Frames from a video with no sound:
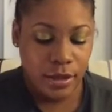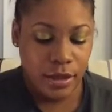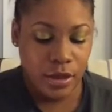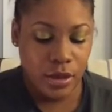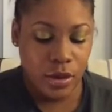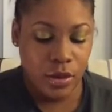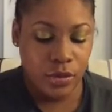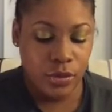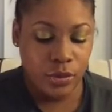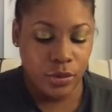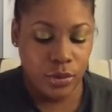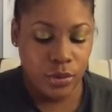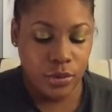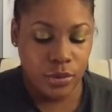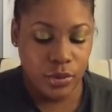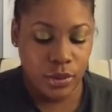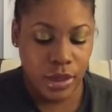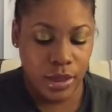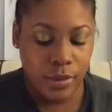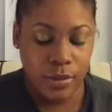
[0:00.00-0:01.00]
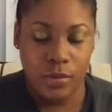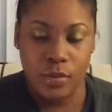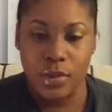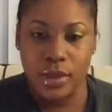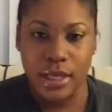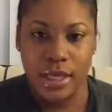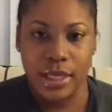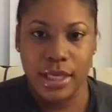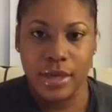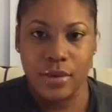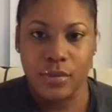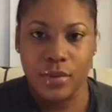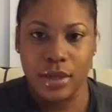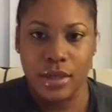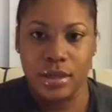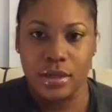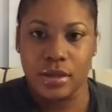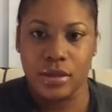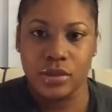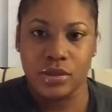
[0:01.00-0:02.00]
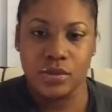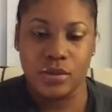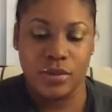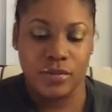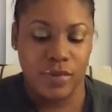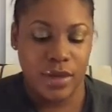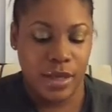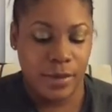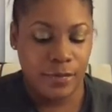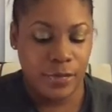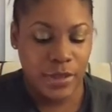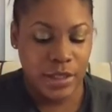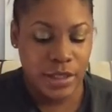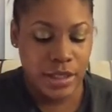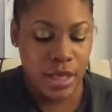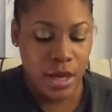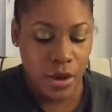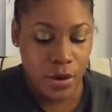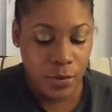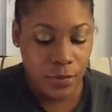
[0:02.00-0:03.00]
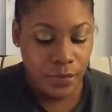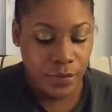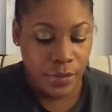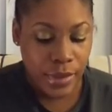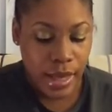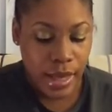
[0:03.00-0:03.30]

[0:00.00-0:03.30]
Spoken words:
go through when they get ready to go to an event. So